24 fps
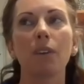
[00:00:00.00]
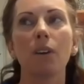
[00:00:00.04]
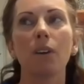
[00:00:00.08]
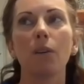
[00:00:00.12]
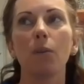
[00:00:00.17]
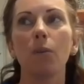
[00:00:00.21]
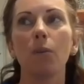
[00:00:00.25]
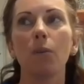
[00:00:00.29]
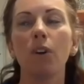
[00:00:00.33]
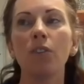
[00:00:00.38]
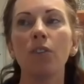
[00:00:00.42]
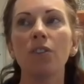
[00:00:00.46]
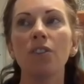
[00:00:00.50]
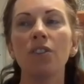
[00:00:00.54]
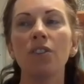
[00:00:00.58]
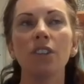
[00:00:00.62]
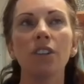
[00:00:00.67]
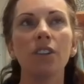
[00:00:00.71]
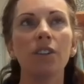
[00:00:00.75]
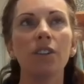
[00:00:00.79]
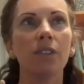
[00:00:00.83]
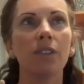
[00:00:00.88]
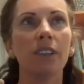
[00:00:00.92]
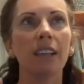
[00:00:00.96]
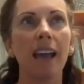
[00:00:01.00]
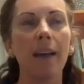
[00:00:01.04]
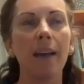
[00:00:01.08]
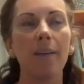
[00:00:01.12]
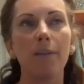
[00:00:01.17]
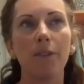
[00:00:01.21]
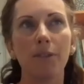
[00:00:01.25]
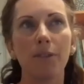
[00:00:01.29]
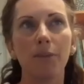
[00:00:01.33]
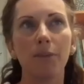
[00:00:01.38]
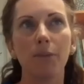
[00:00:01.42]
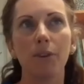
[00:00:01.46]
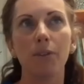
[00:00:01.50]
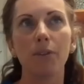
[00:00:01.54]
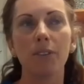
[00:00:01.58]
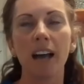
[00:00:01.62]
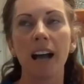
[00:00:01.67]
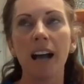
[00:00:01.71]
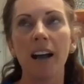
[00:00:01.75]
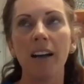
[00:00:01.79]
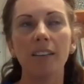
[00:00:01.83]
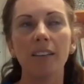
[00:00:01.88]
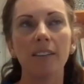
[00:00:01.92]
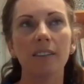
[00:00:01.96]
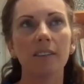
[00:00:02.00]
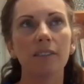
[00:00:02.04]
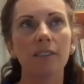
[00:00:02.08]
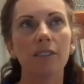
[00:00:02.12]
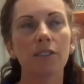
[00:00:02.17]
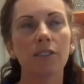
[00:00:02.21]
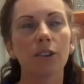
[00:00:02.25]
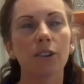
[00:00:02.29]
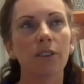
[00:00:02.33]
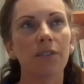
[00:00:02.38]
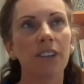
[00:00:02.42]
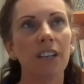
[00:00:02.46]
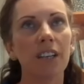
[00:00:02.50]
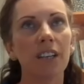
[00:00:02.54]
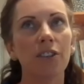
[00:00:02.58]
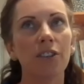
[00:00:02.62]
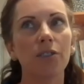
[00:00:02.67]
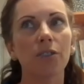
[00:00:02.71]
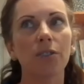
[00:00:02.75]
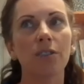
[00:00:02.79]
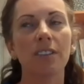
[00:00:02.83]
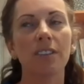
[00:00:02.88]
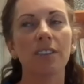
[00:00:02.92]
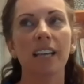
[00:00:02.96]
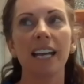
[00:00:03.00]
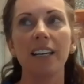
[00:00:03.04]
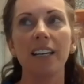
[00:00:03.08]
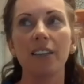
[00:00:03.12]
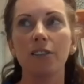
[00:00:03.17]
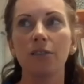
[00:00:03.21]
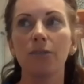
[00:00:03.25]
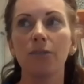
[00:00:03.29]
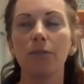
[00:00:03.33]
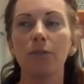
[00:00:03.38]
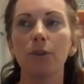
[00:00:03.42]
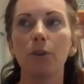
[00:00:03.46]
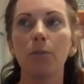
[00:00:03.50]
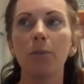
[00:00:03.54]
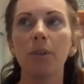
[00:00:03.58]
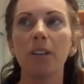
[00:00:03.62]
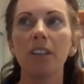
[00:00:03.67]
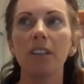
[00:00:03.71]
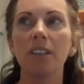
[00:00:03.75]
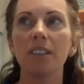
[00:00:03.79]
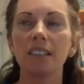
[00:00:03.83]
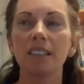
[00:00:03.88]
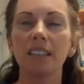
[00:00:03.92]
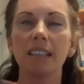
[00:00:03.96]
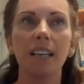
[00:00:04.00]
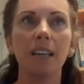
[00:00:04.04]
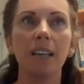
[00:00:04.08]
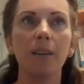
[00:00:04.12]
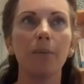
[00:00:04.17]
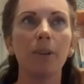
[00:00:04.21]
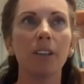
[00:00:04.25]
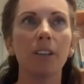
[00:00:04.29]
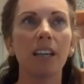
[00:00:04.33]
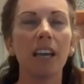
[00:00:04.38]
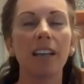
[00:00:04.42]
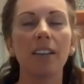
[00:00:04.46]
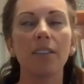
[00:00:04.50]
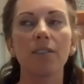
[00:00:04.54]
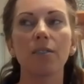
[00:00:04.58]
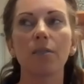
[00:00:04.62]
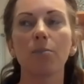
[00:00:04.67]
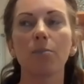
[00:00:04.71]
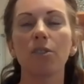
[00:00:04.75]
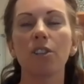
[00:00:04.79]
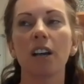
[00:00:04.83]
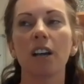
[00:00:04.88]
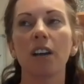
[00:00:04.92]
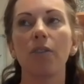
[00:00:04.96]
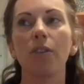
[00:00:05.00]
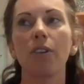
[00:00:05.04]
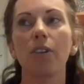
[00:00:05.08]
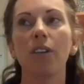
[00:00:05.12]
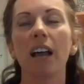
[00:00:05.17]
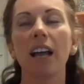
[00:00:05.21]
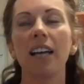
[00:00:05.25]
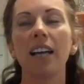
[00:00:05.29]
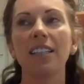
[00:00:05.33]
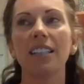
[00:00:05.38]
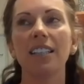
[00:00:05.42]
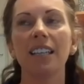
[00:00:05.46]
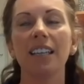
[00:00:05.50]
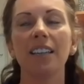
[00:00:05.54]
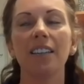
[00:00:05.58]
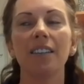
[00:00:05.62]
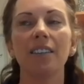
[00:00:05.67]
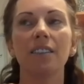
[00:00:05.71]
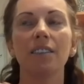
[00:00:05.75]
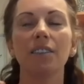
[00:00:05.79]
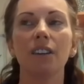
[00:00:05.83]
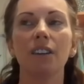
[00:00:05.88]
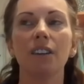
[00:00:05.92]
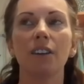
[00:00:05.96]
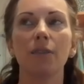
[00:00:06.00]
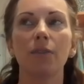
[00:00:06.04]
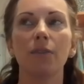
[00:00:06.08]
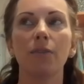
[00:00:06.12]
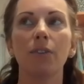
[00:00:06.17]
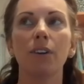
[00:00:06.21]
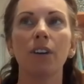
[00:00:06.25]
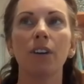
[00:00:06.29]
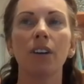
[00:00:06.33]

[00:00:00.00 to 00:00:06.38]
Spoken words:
Once you get through that sort of initial stage of forming the team and getting some general ideas of